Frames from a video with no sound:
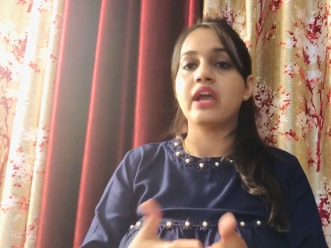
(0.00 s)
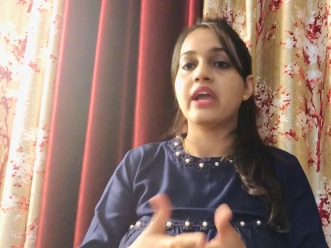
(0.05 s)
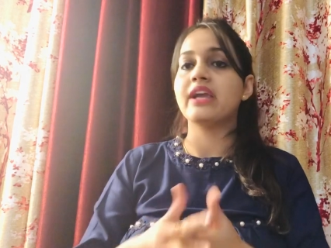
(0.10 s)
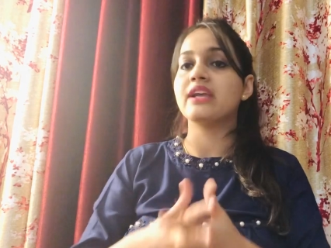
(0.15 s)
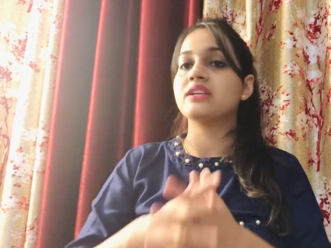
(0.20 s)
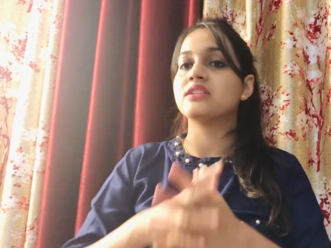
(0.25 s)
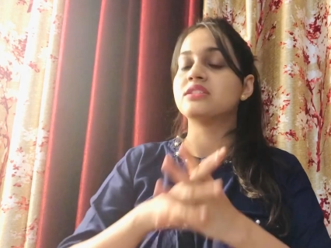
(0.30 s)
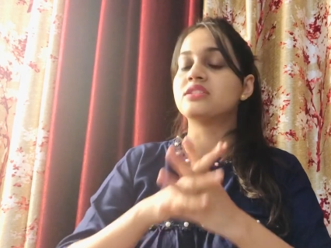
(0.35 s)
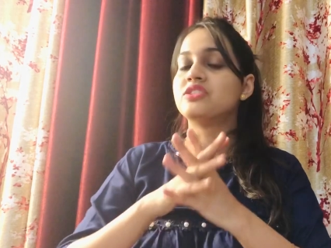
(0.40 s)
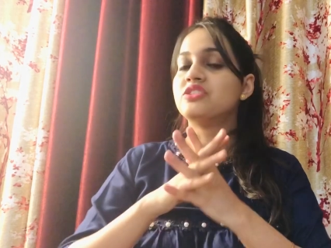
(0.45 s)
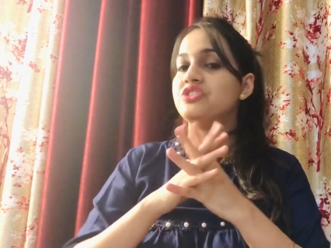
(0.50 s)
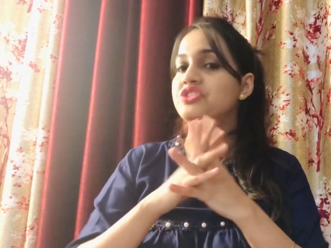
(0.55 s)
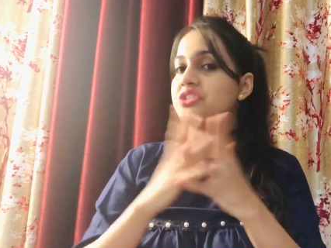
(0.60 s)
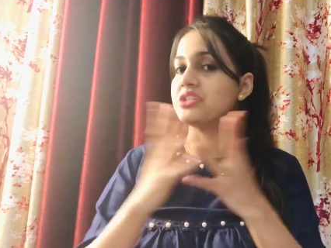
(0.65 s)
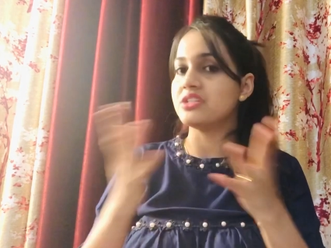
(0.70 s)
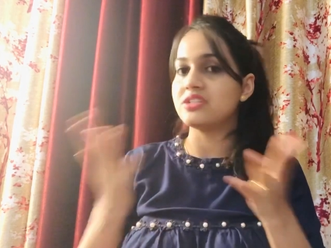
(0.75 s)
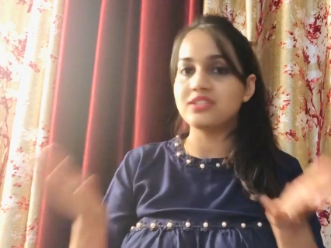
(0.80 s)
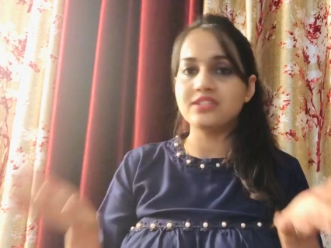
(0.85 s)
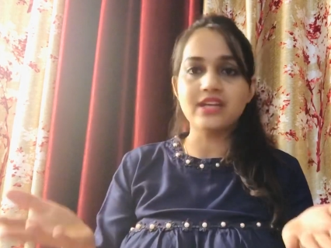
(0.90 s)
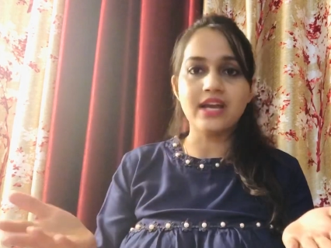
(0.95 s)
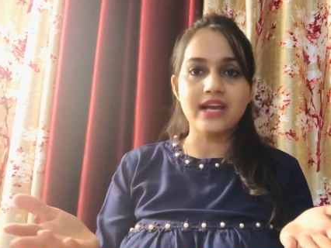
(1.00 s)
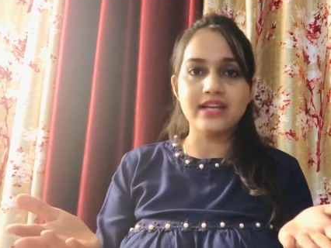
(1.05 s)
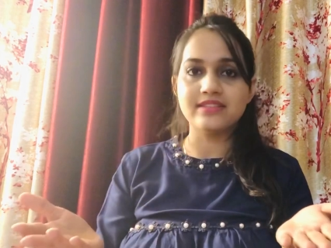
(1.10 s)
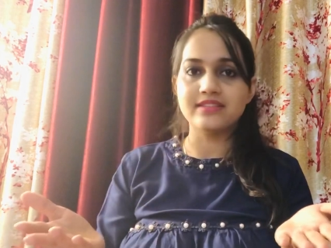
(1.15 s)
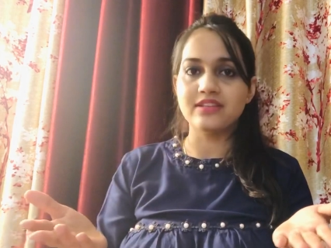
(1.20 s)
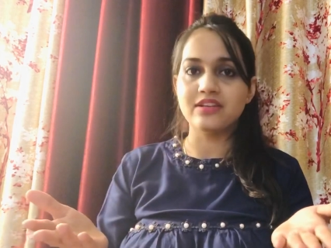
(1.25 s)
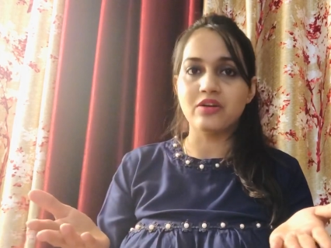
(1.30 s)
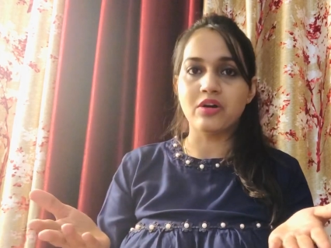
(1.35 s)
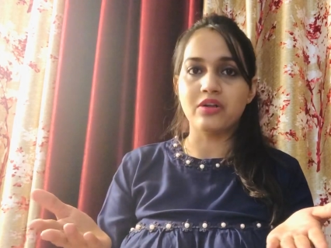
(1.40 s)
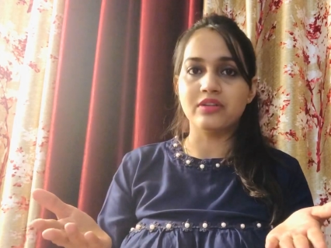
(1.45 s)
is just
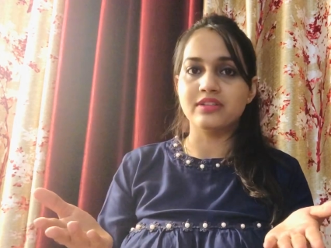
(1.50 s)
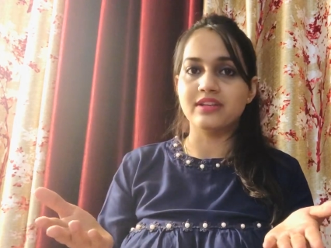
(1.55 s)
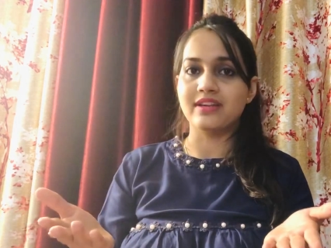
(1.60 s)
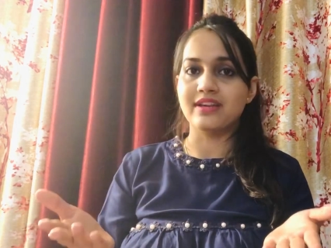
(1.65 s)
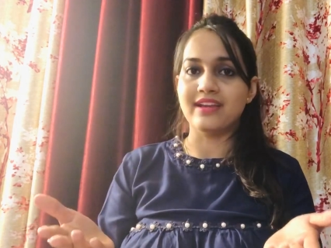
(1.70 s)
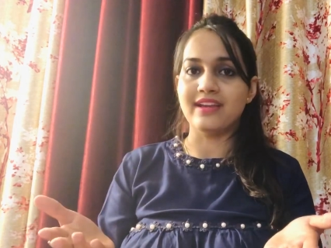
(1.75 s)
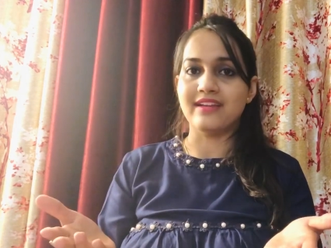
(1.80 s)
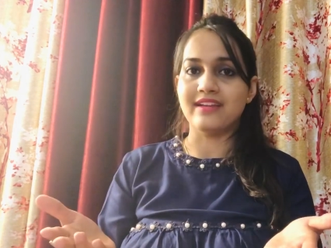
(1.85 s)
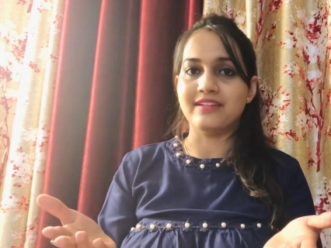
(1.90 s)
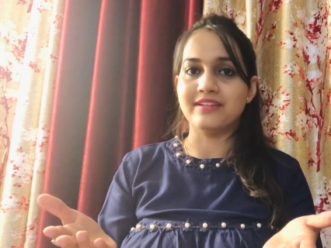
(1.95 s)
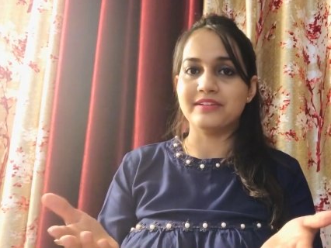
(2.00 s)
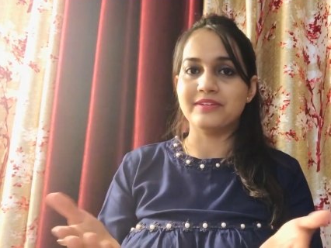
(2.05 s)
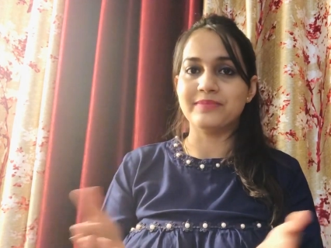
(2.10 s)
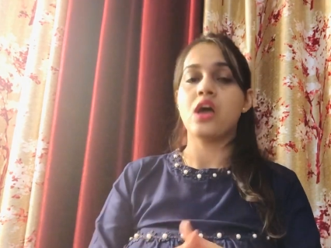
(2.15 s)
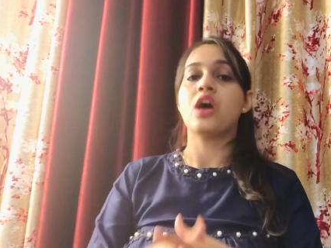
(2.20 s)
icing on the cake.